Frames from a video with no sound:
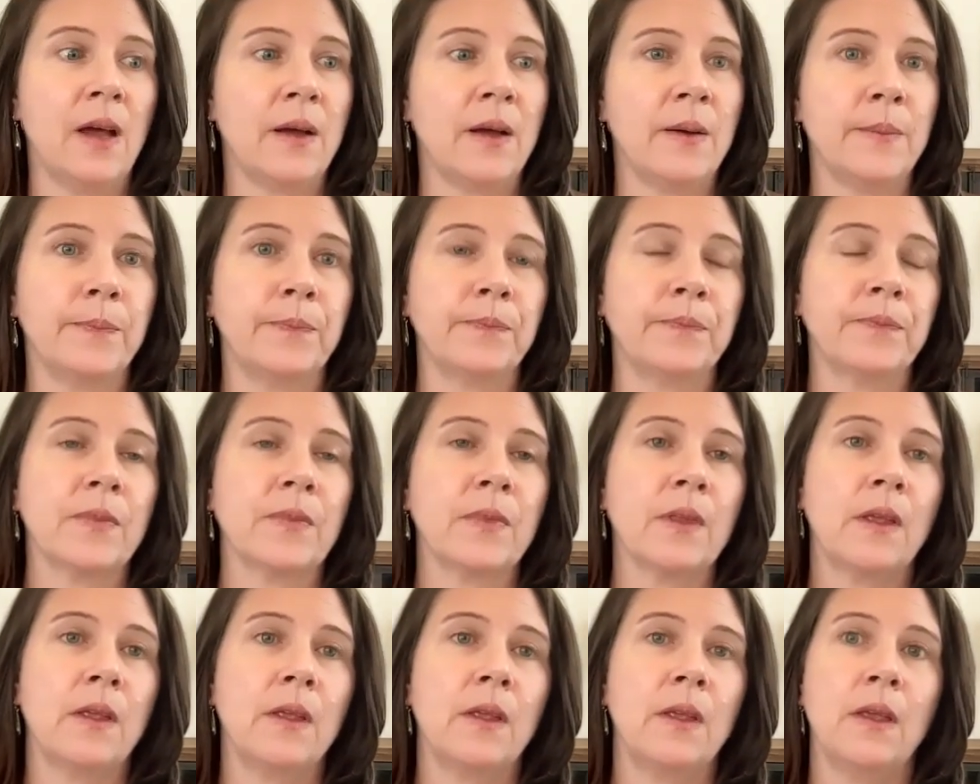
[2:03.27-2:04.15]
and
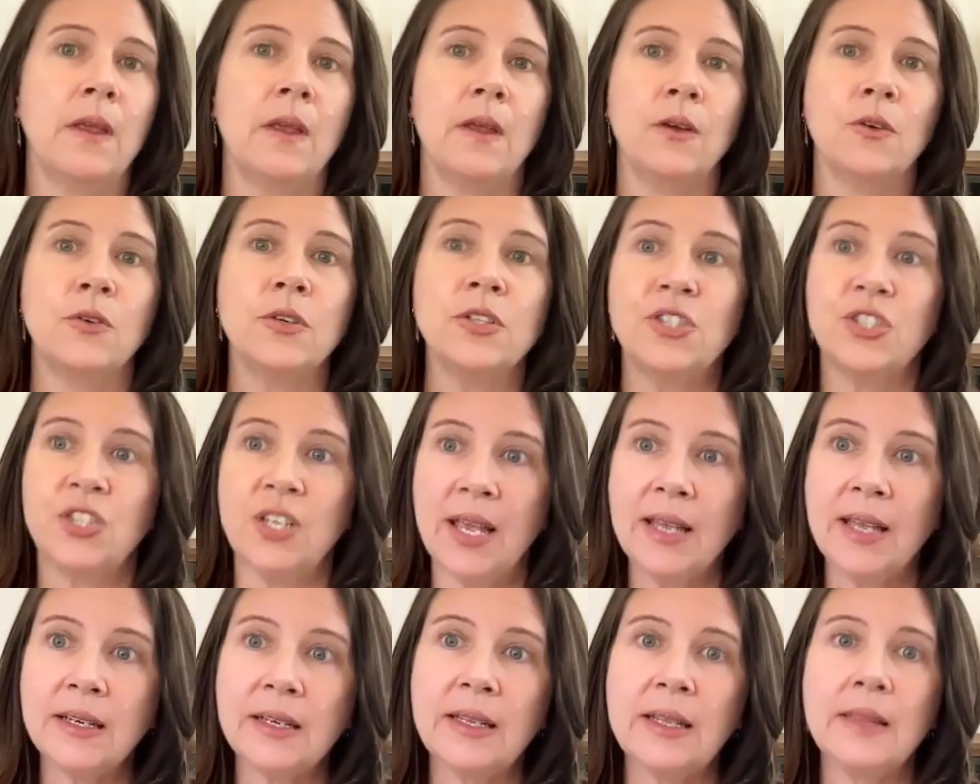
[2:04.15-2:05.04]

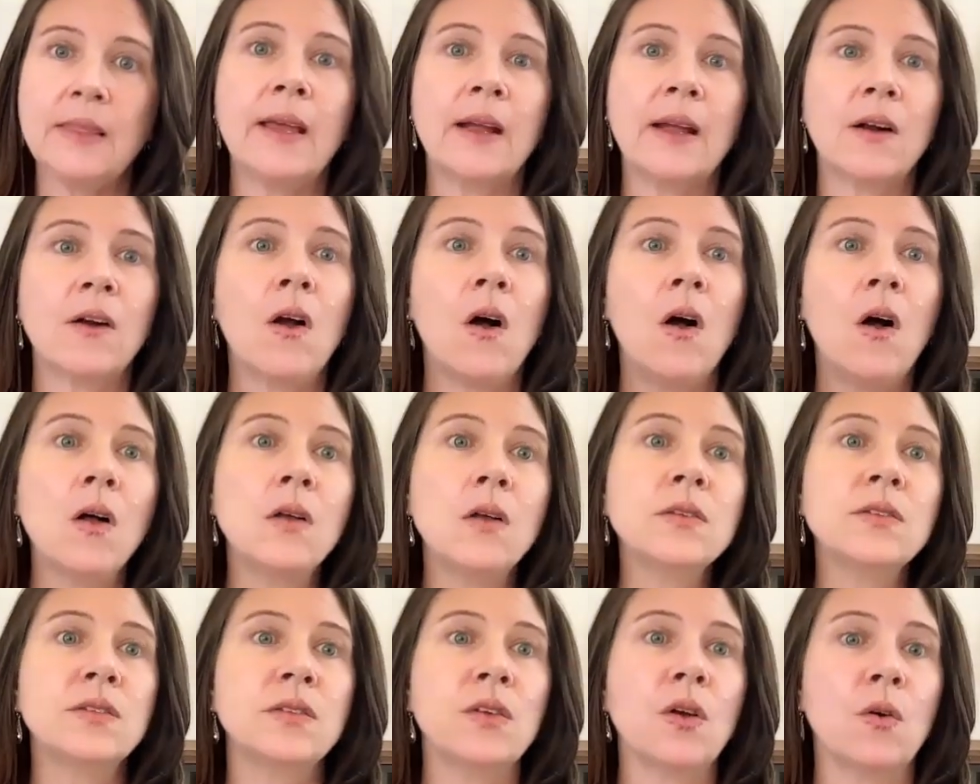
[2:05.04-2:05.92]
Christianity there
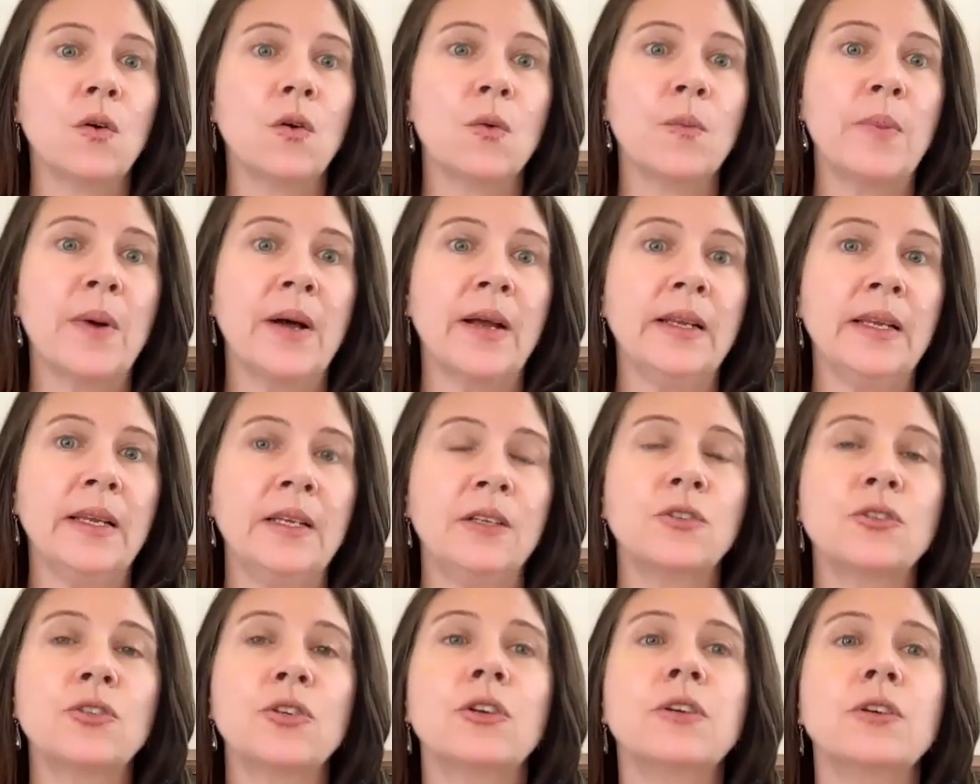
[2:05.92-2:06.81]
also, but
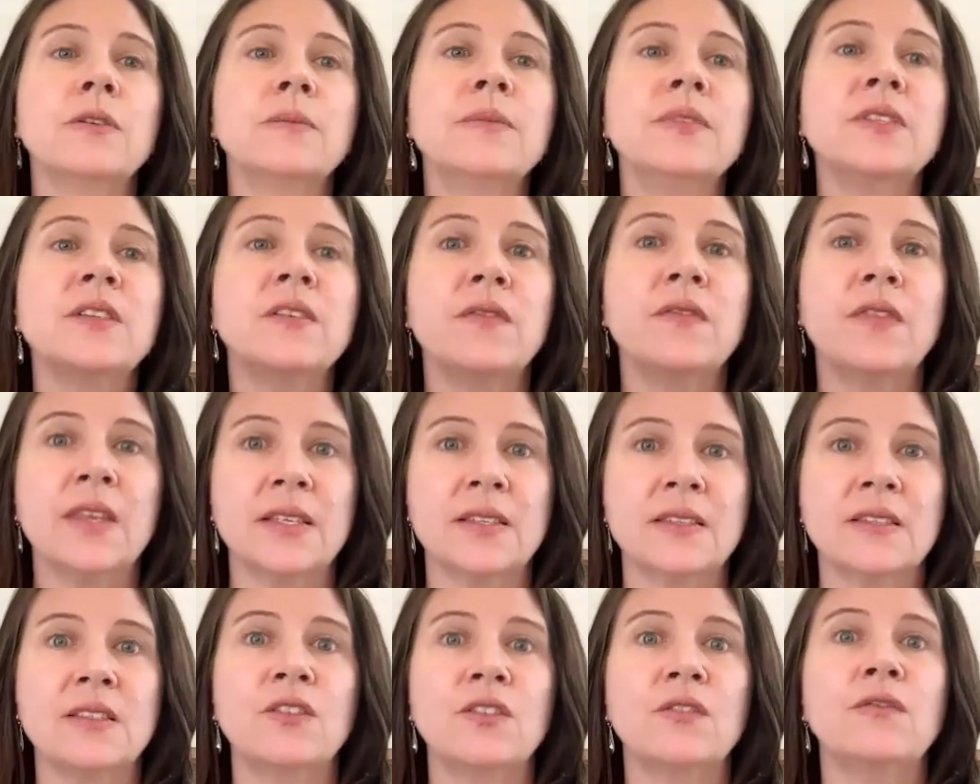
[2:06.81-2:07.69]
in terms of
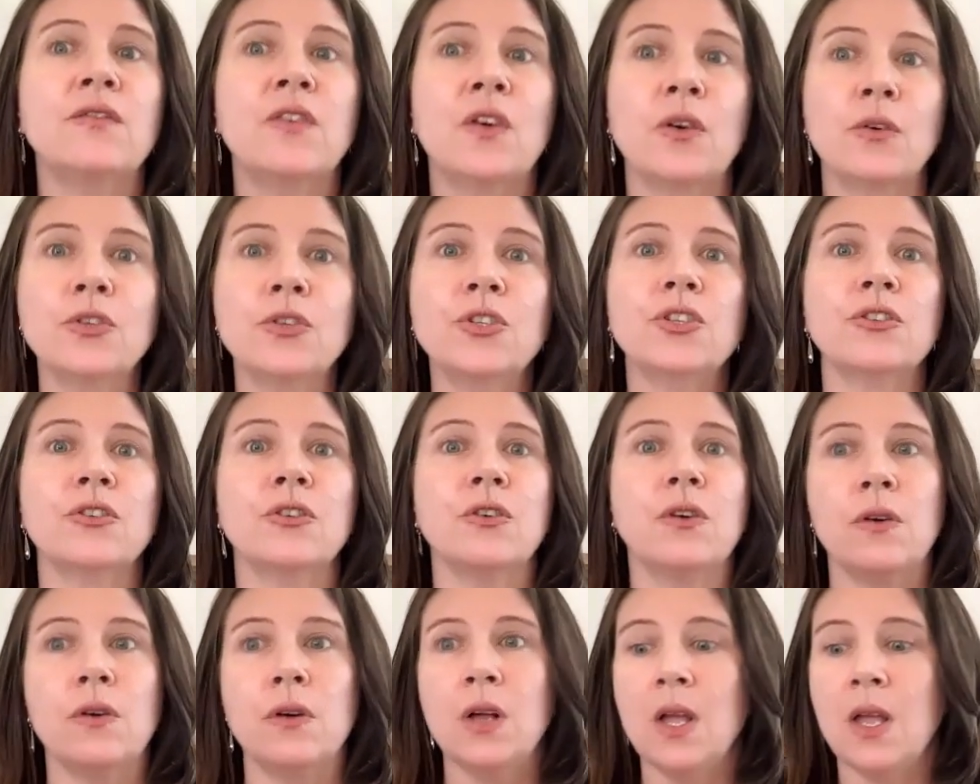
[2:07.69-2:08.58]
this
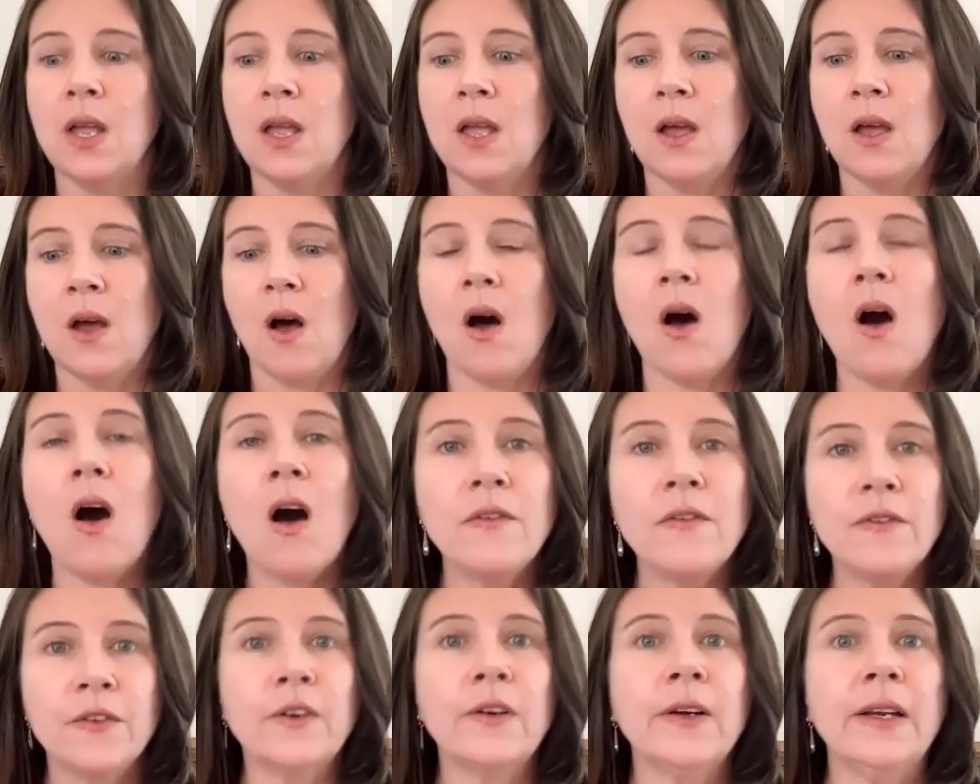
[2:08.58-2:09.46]
devotional
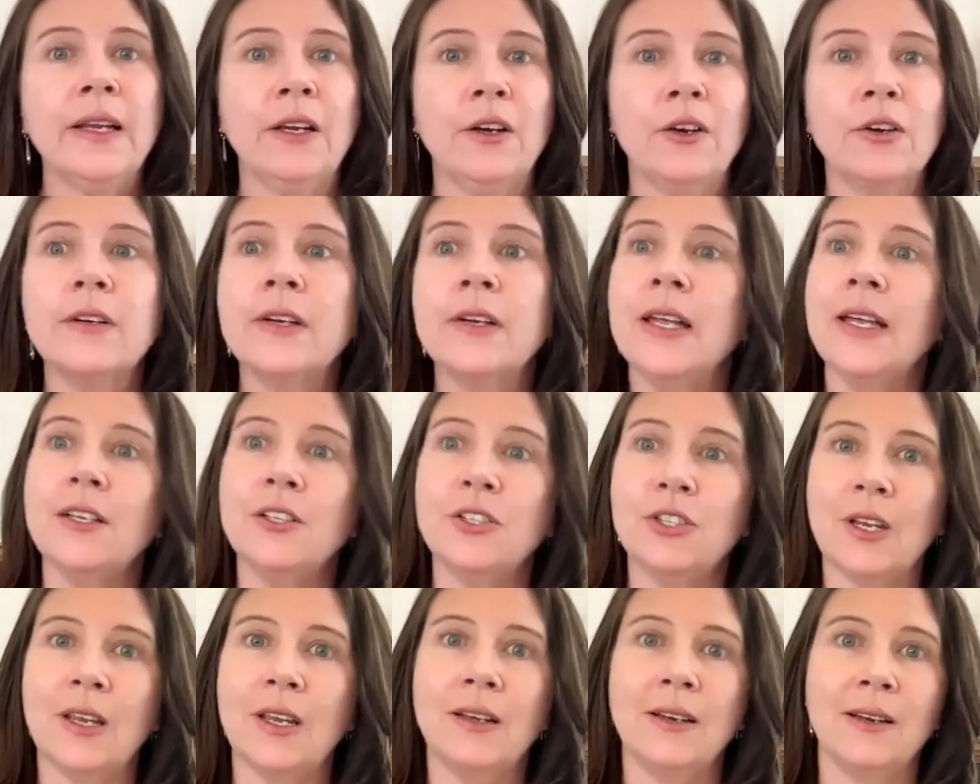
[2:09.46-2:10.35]
offering,
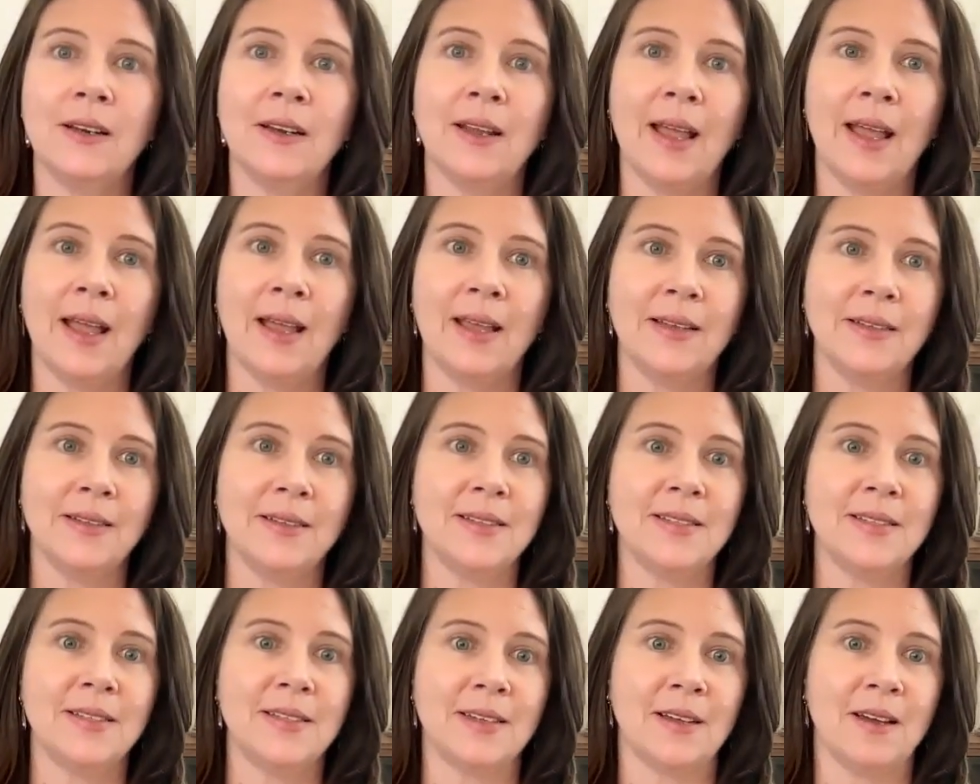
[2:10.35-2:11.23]
creation,
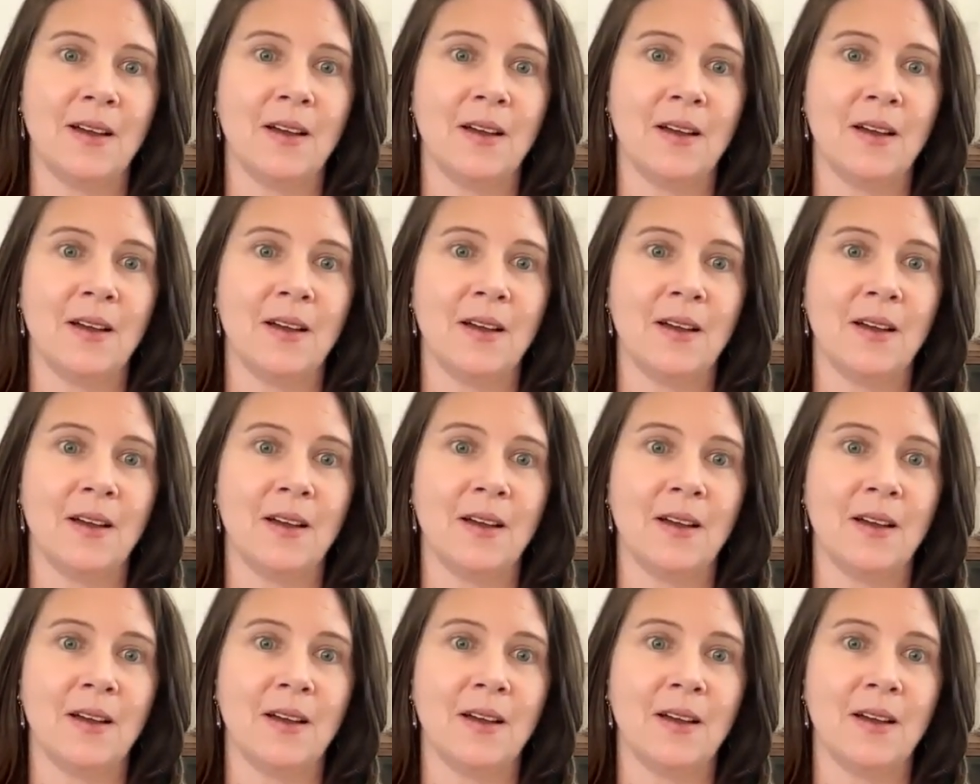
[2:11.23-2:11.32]
and